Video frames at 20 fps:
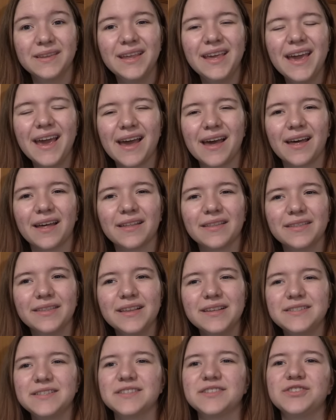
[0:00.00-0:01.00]
Yeah,
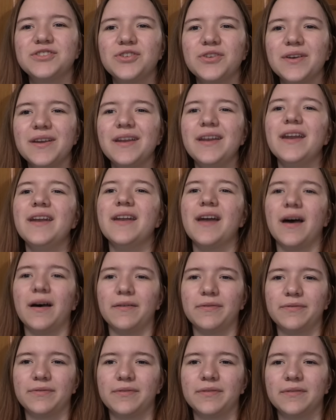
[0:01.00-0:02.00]
this is treat
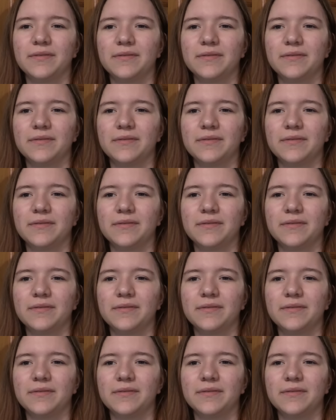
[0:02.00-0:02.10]
enough.